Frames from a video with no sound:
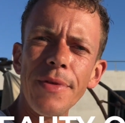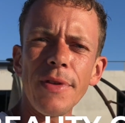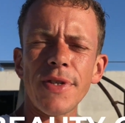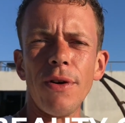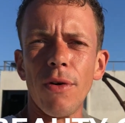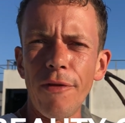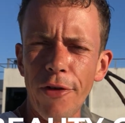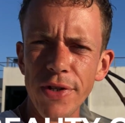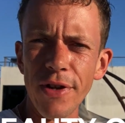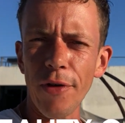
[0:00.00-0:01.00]
So
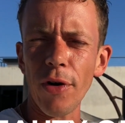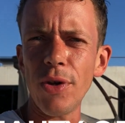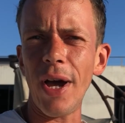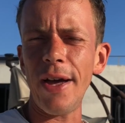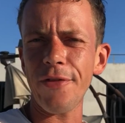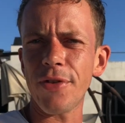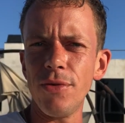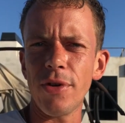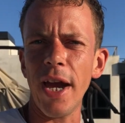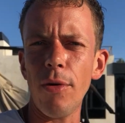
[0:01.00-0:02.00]
first of all, you have
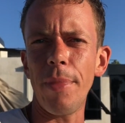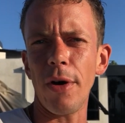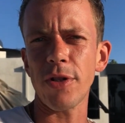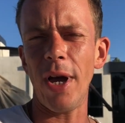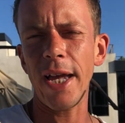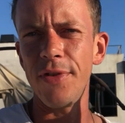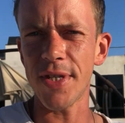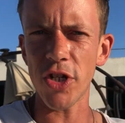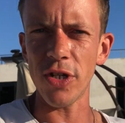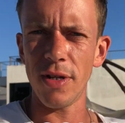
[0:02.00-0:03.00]
to care about your
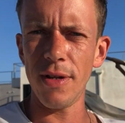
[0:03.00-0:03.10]
acquisition.